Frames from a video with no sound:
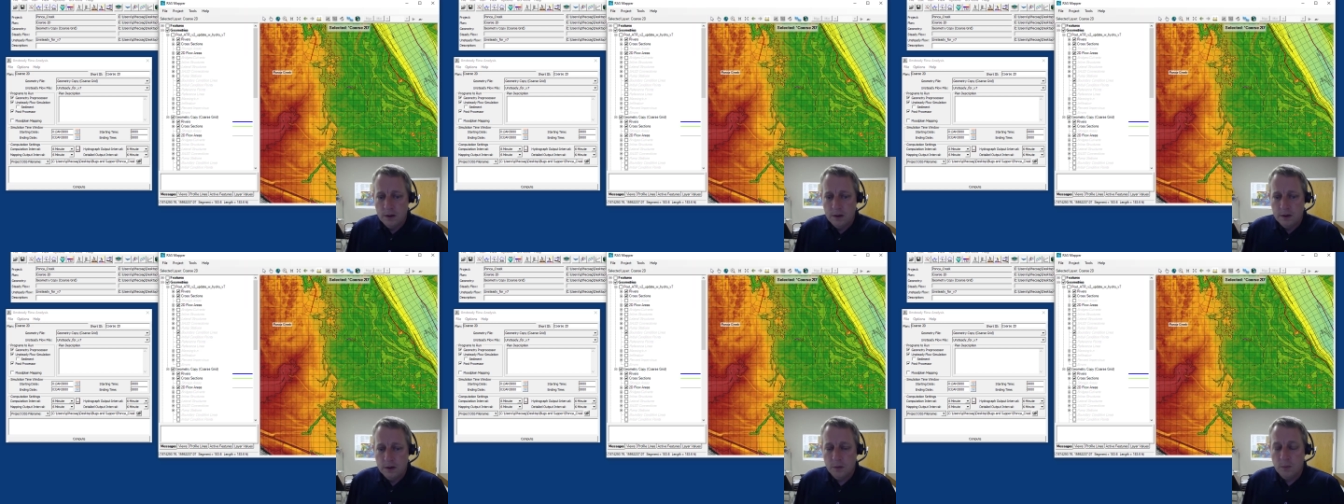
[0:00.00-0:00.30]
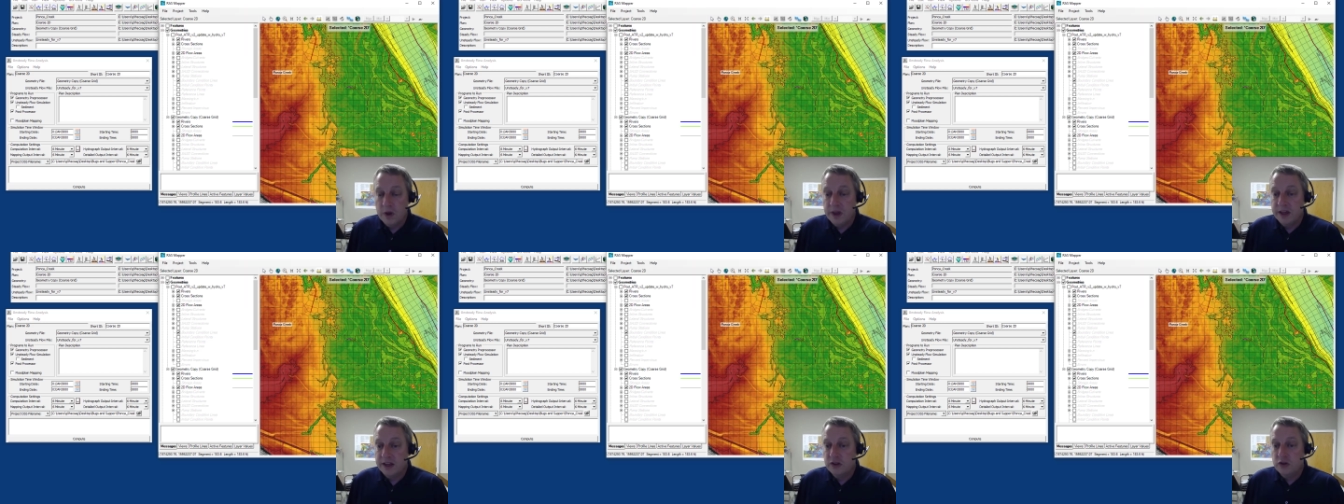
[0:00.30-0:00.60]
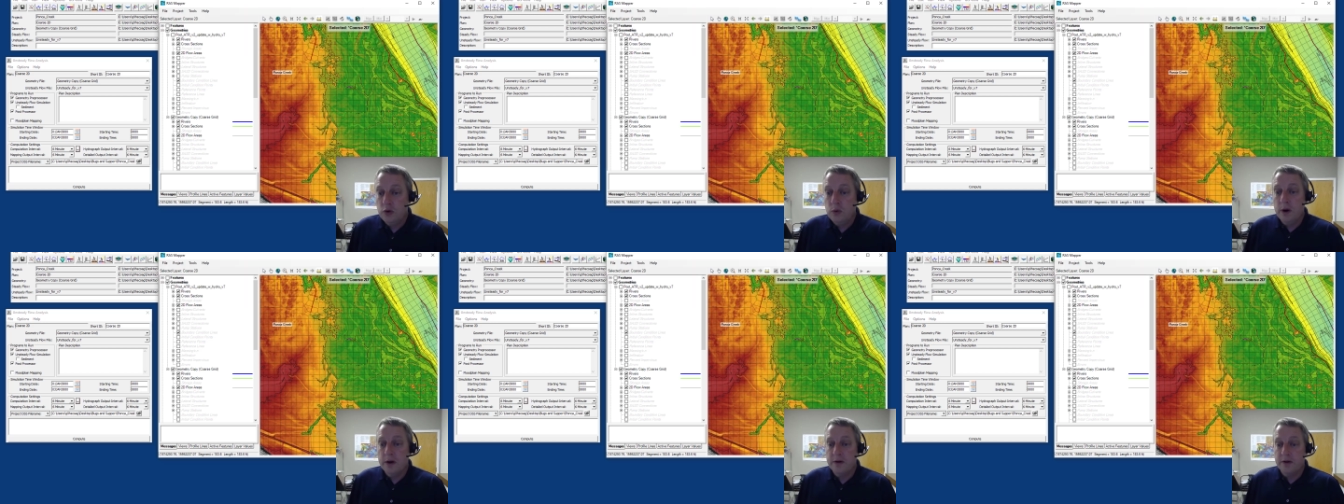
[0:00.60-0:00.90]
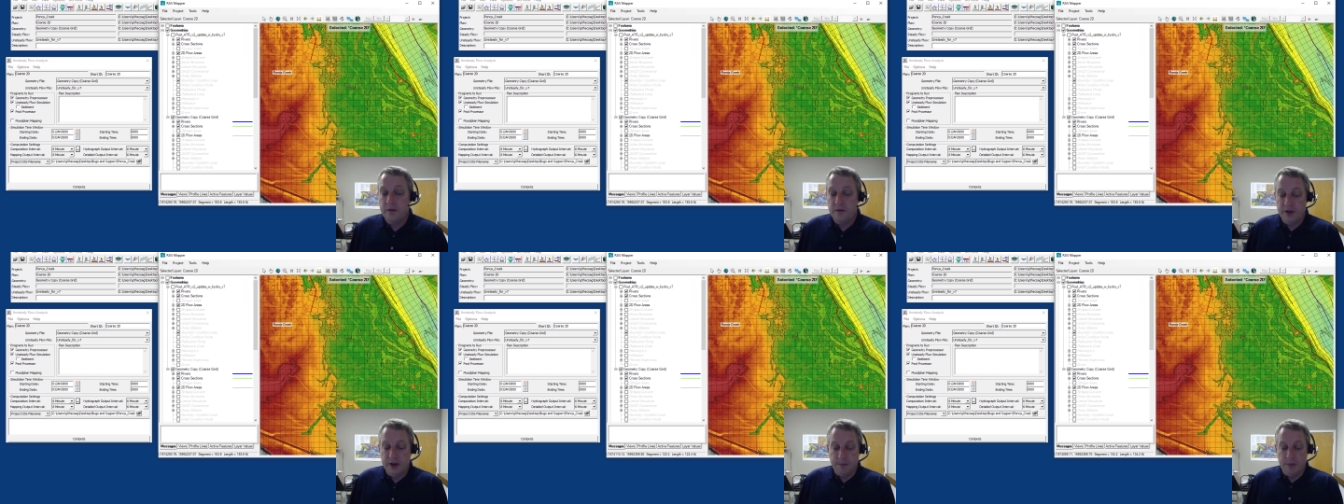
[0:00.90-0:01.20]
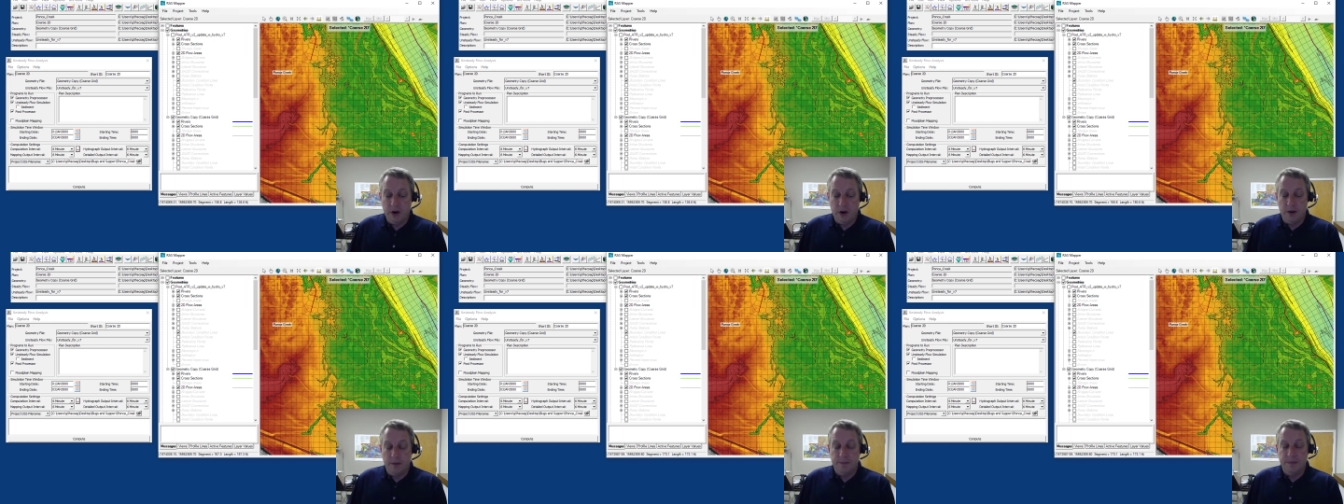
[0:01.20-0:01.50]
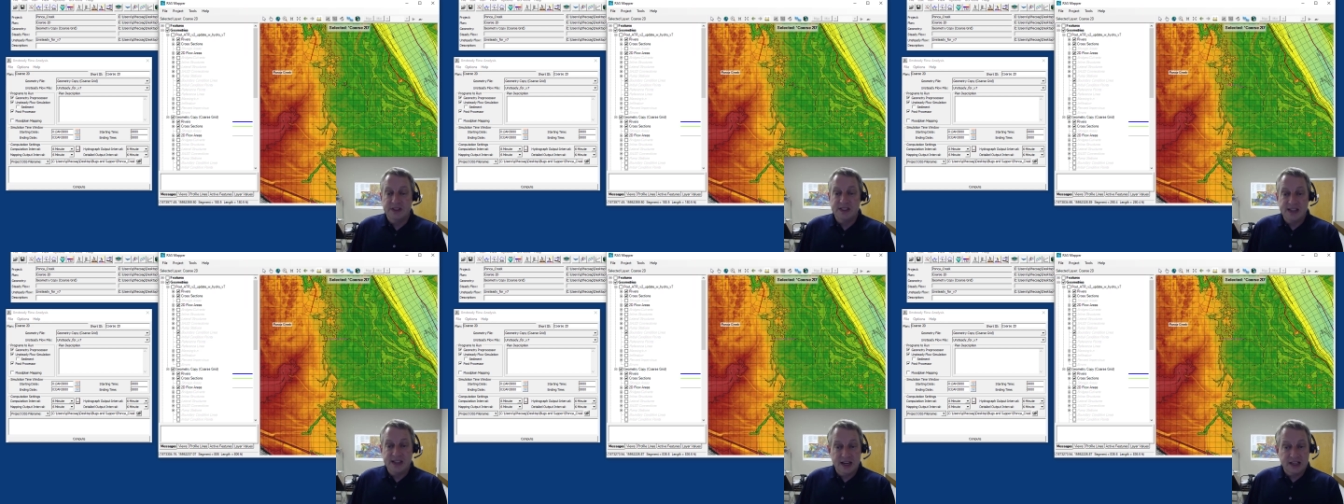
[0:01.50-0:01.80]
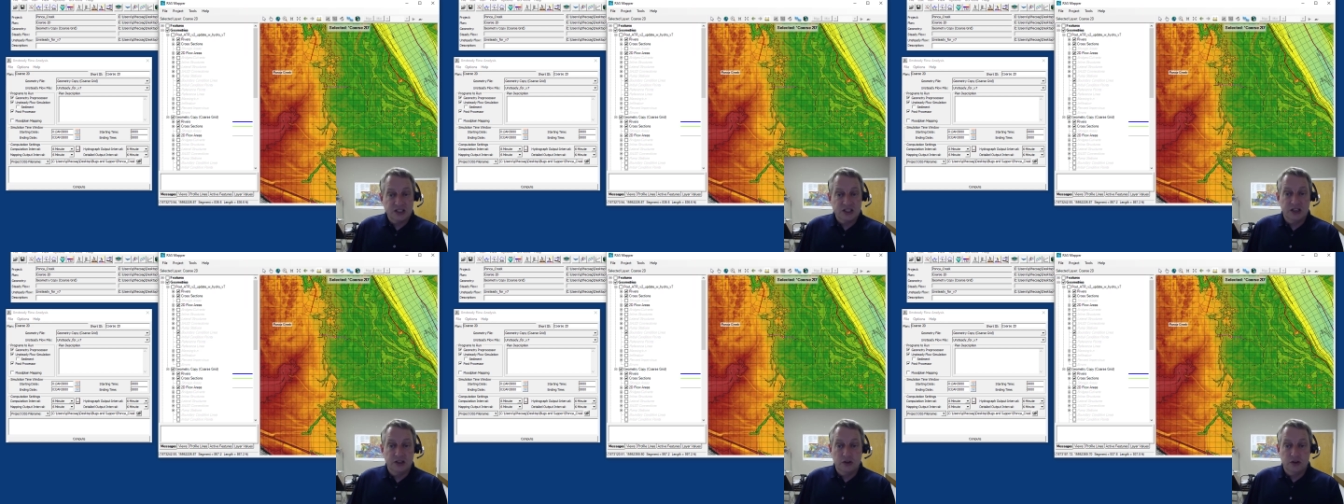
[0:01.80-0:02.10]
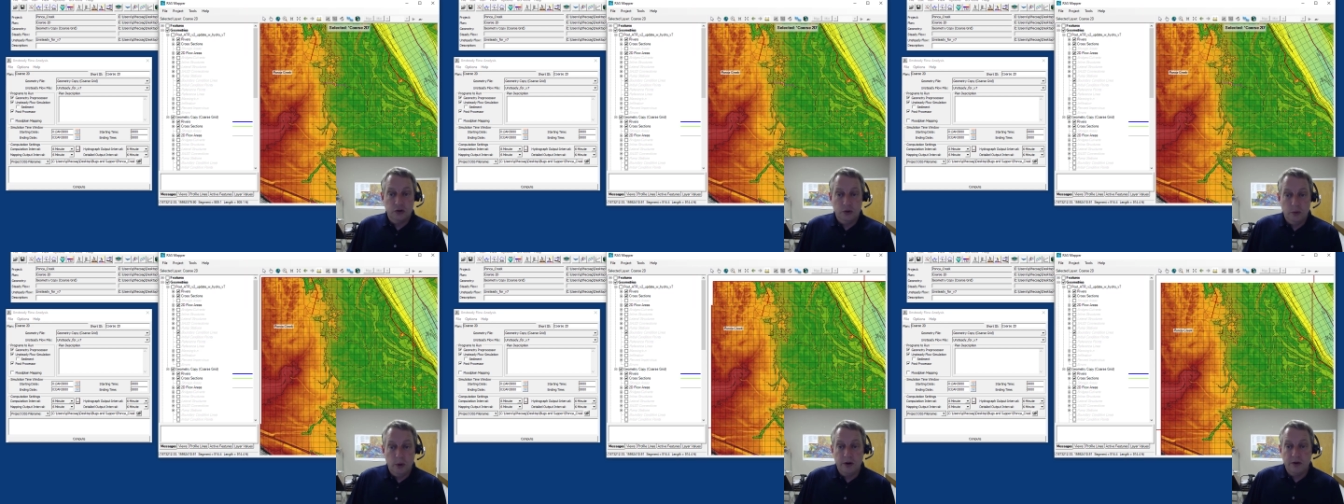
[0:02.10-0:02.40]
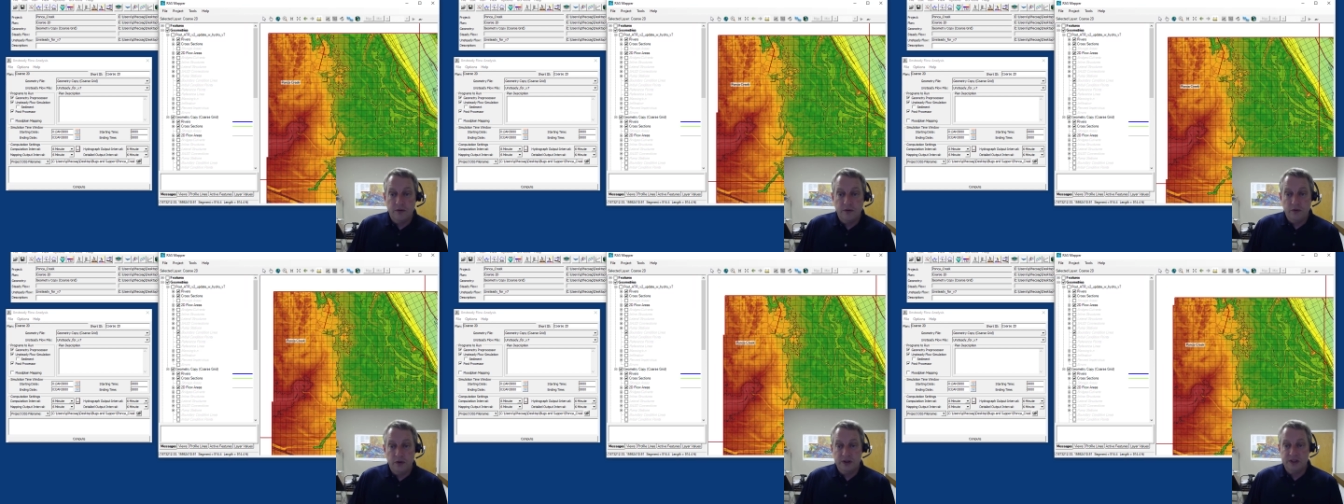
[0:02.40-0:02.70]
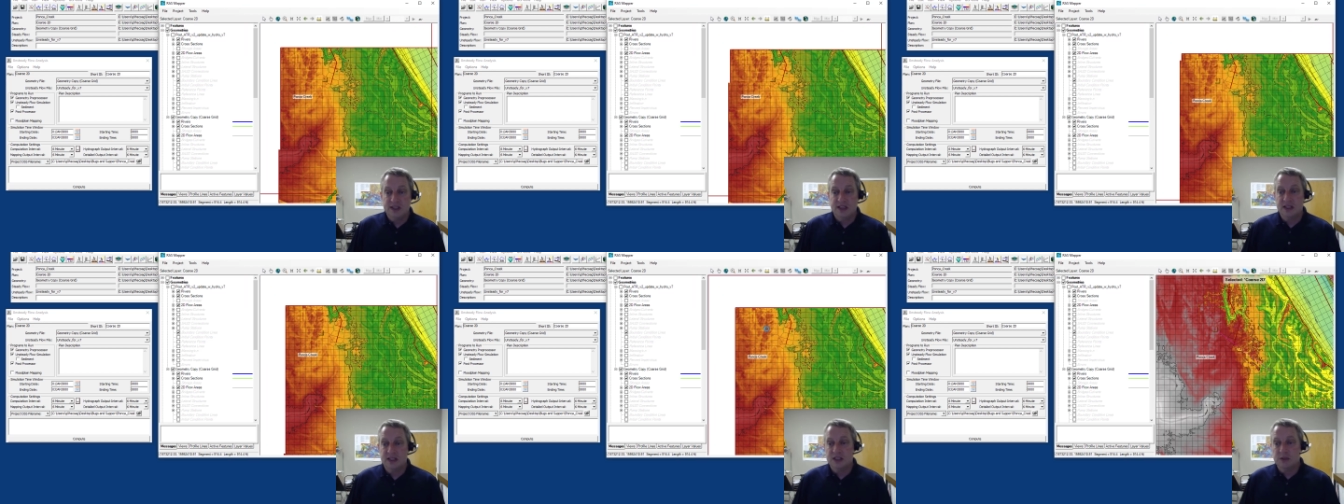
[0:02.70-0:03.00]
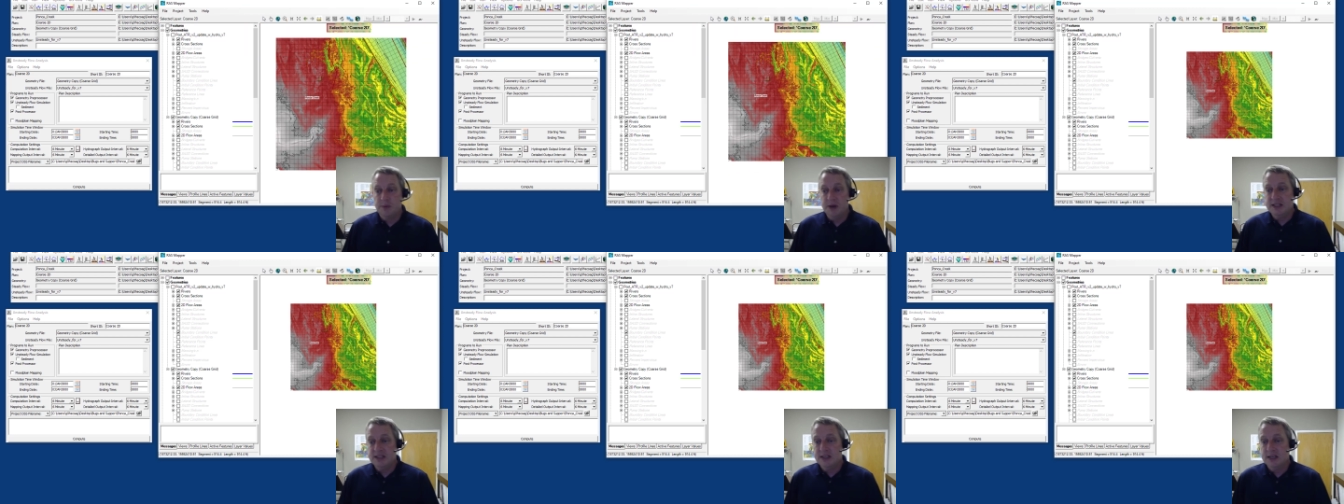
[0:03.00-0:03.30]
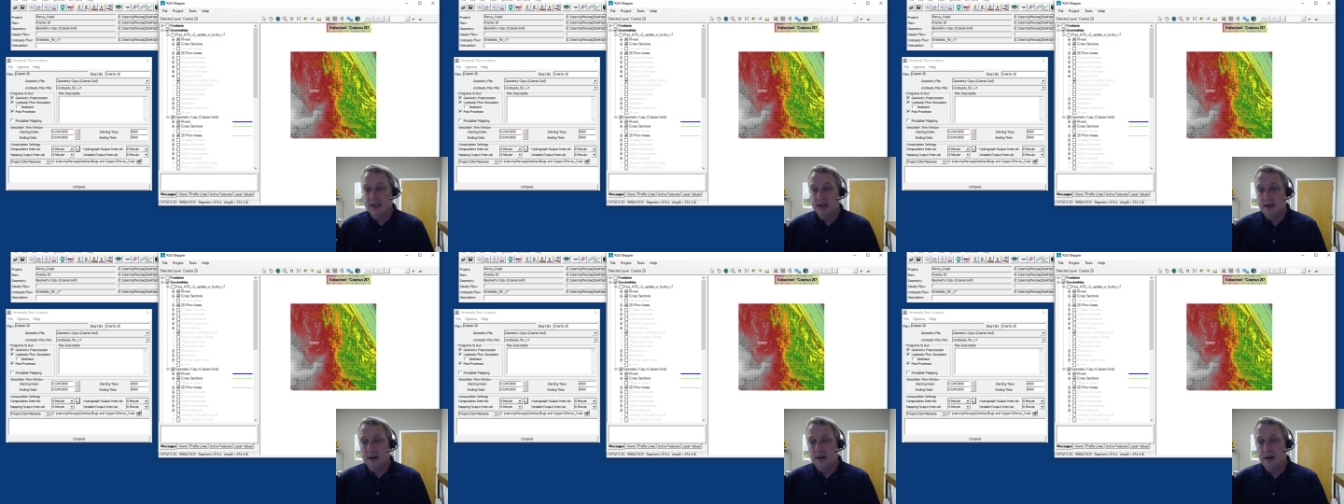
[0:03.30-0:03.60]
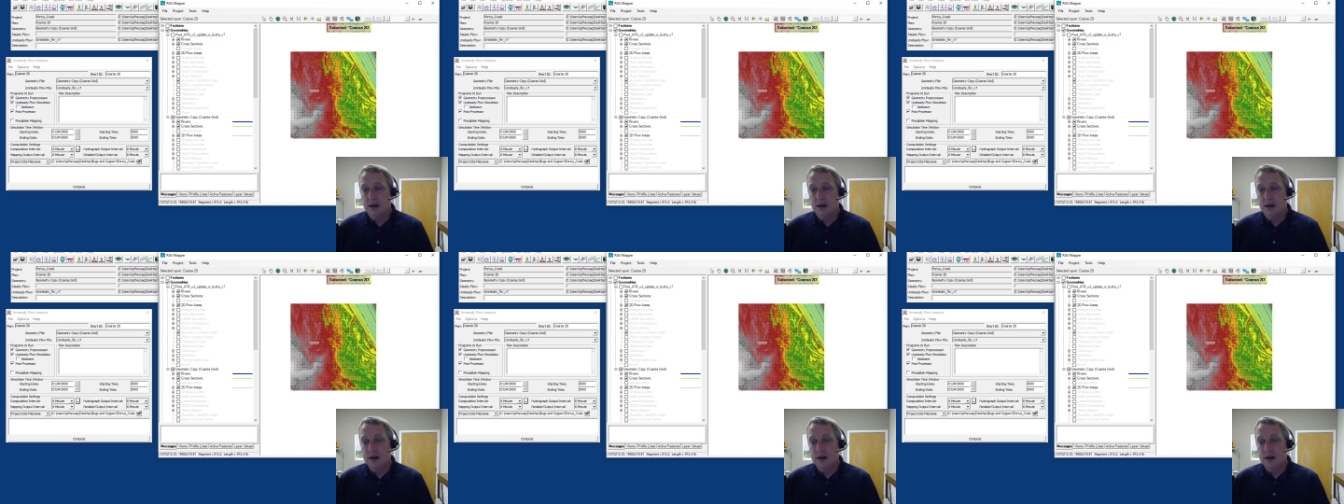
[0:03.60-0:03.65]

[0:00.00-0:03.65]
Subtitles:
they're more like 200 feet apart. This is actually a 200-foot cell spacing,